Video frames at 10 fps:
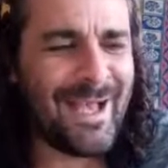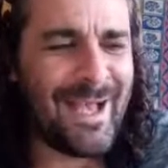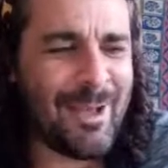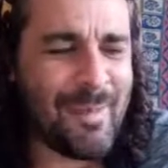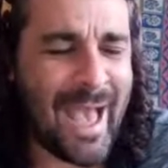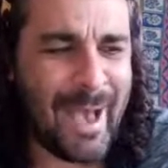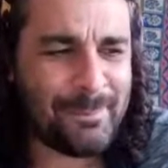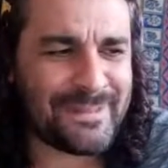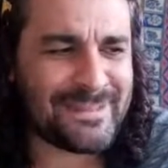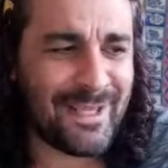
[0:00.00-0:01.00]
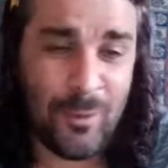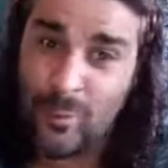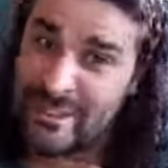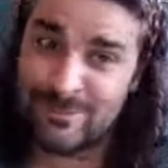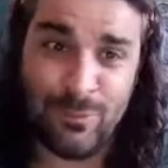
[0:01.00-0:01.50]
um, apatite,
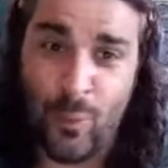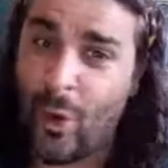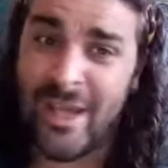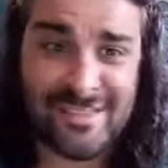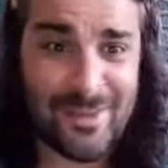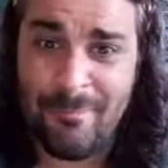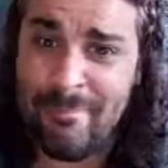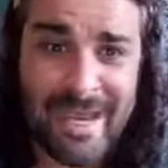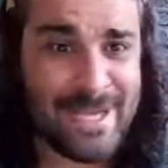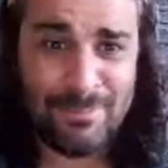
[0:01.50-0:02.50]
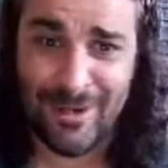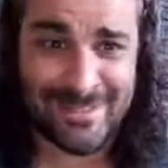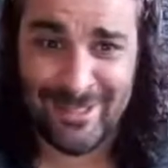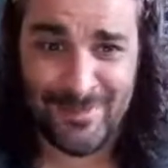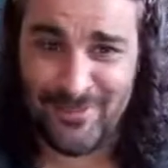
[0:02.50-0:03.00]
which is why it's not made my
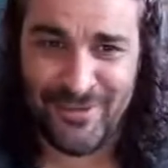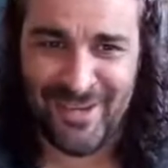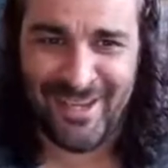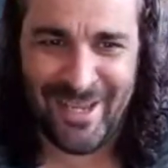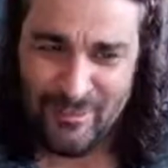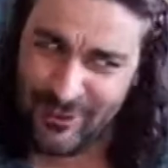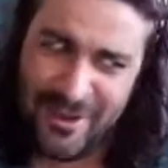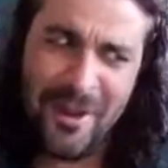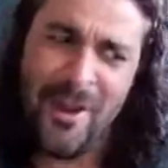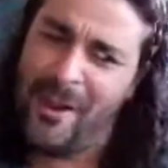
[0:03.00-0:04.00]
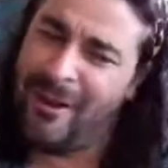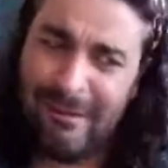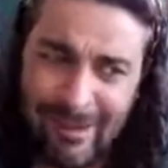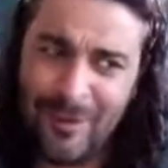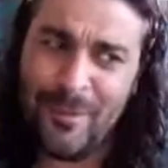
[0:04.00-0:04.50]
top five,
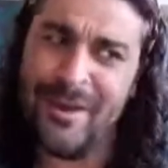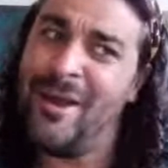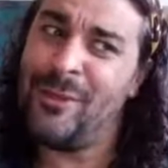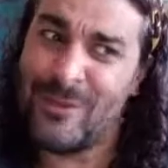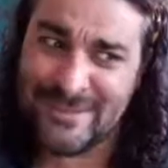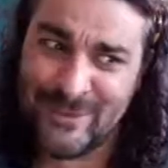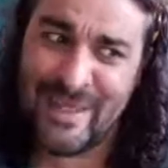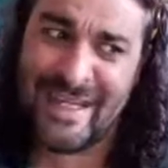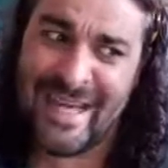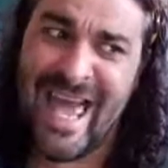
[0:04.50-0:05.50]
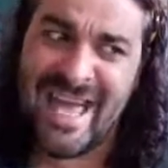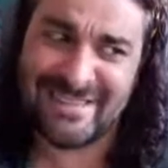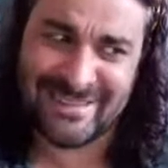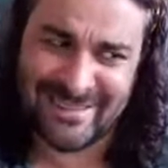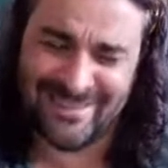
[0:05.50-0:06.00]
who on earth wants to eat
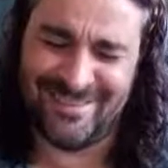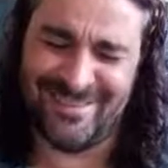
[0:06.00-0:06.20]
less?